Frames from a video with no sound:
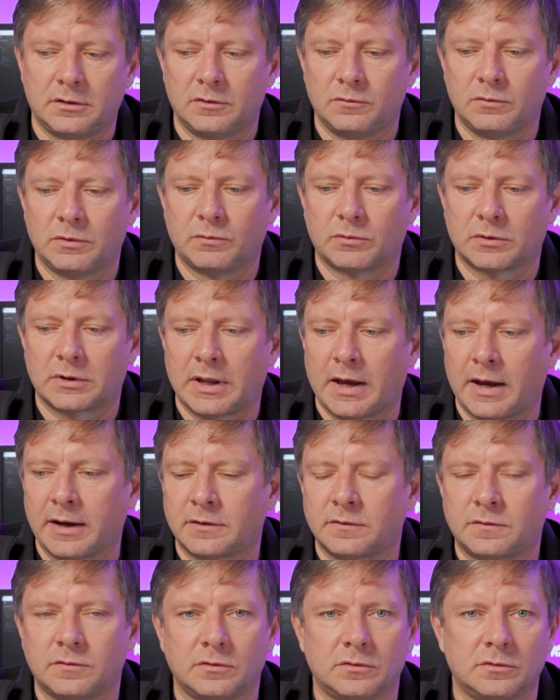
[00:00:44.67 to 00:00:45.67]
we would
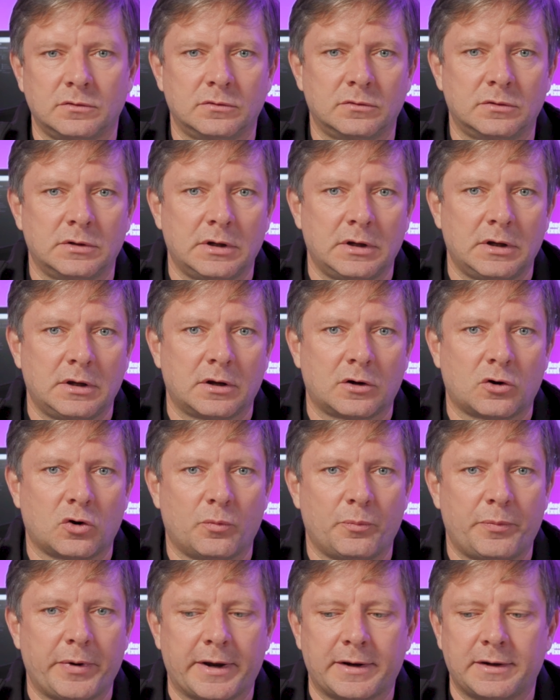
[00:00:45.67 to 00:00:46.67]
like to
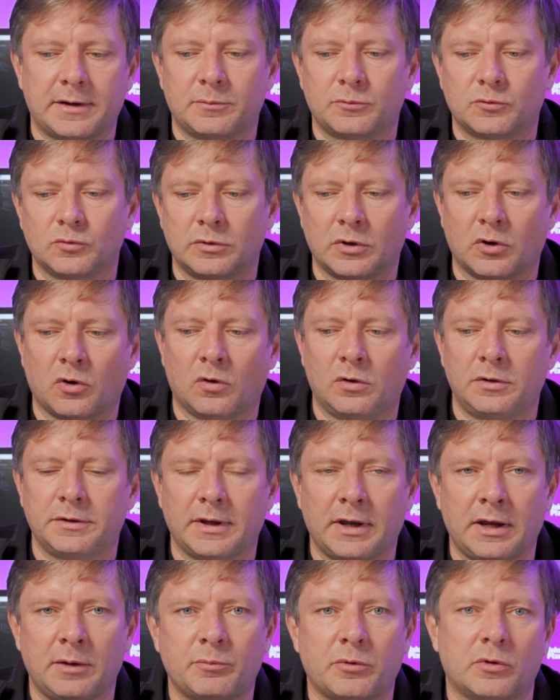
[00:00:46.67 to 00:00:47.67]
compare them to the old
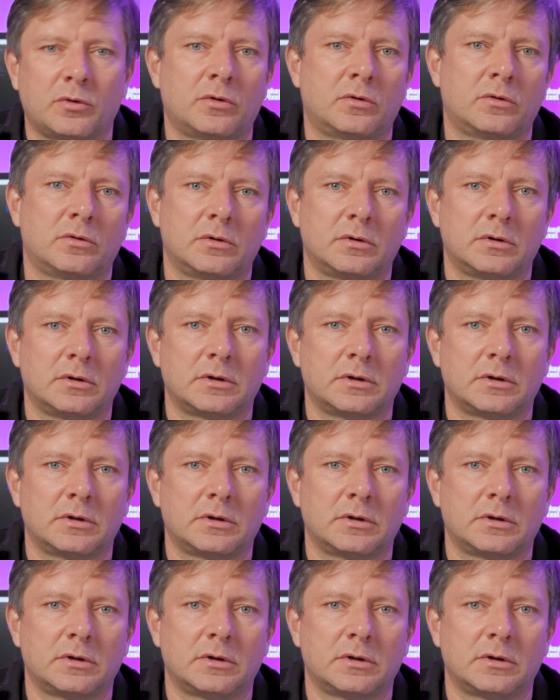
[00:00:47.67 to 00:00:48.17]
APO